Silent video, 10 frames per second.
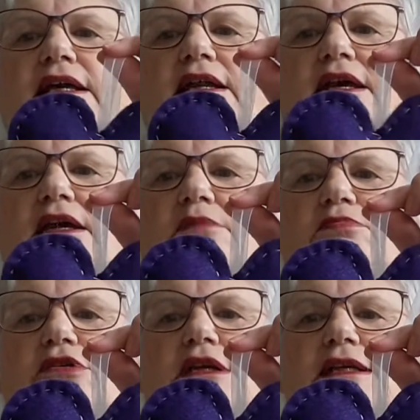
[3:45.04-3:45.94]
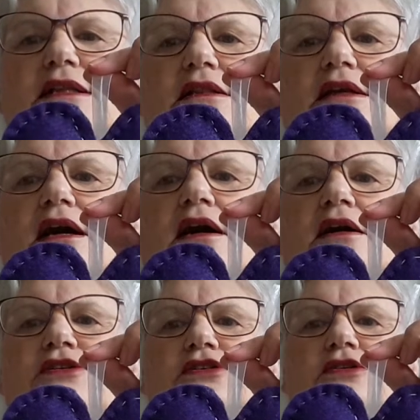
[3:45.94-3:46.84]
and I put a little
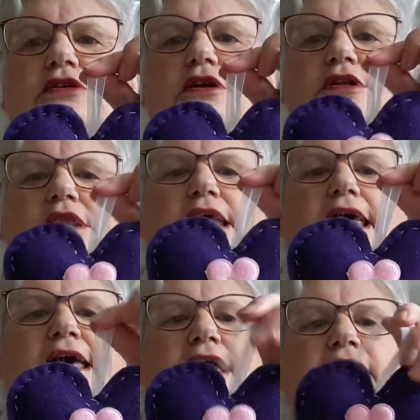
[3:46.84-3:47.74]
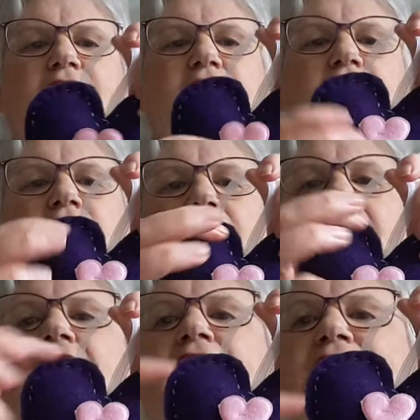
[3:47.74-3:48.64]
heart on there, and then I
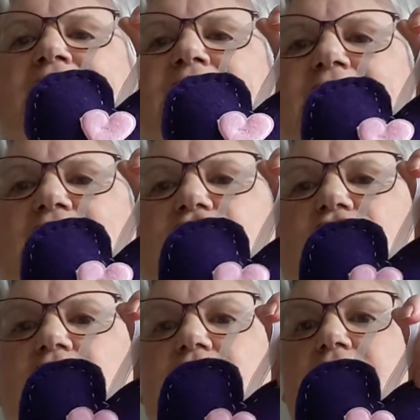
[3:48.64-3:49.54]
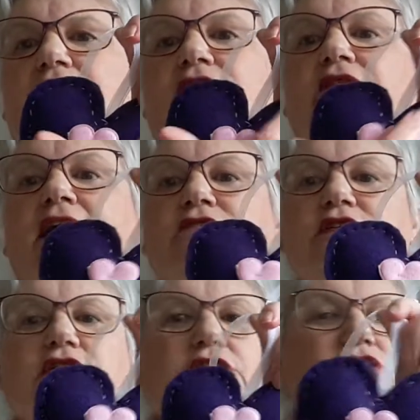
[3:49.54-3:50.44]
hand stitched it round.
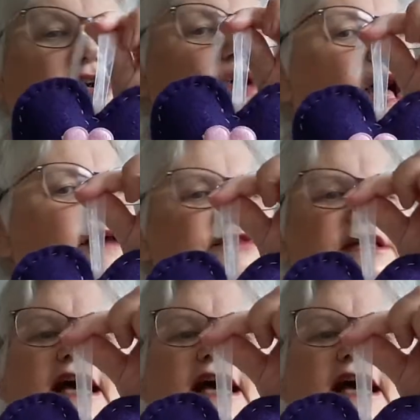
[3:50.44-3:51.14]
So you don't have to